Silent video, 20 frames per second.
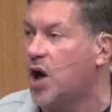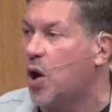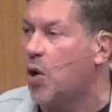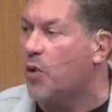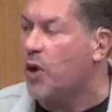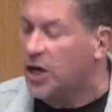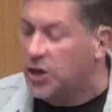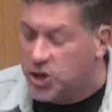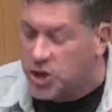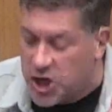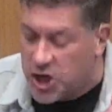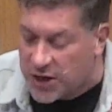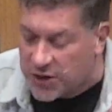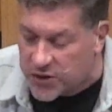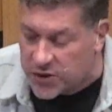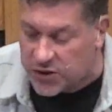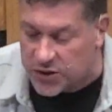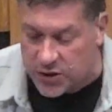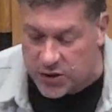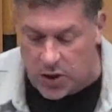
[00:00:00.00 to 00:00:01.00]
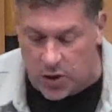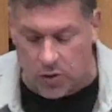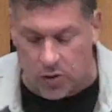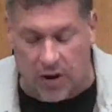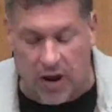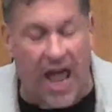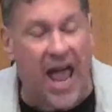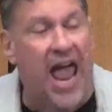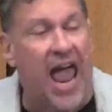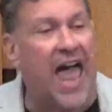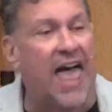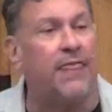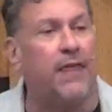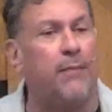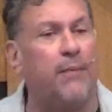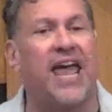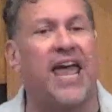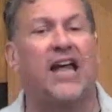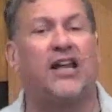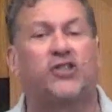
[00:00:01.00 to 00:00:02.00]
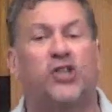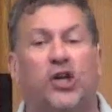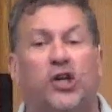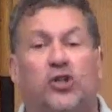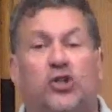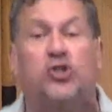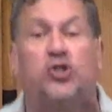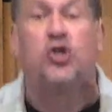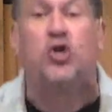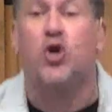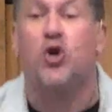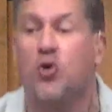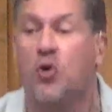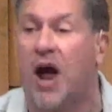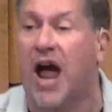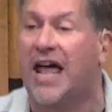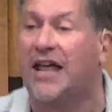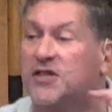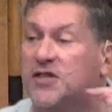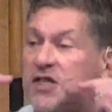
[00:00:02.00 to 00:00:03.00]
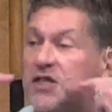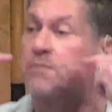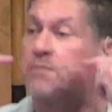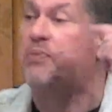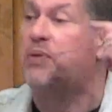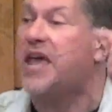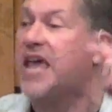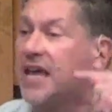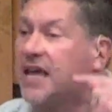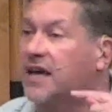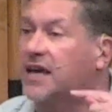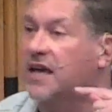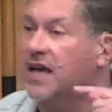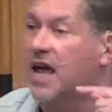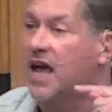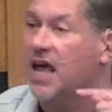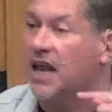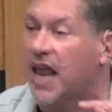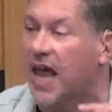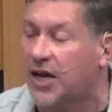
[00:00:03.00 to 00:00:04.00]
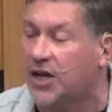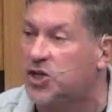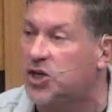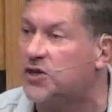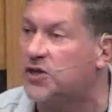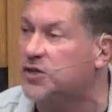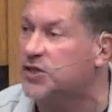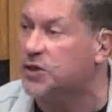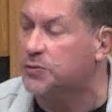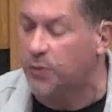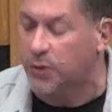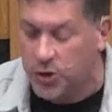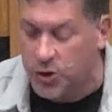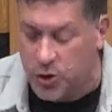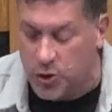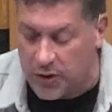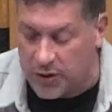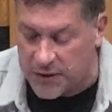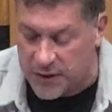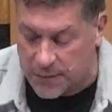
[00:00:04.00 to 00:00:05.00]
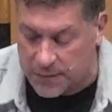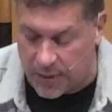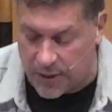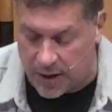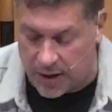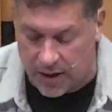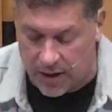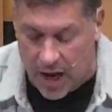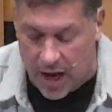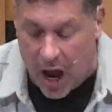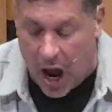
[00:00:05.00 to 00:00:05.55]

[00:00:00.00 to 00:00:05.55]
what Jesus knew, and they began to do and speak like Jesus would do and speak.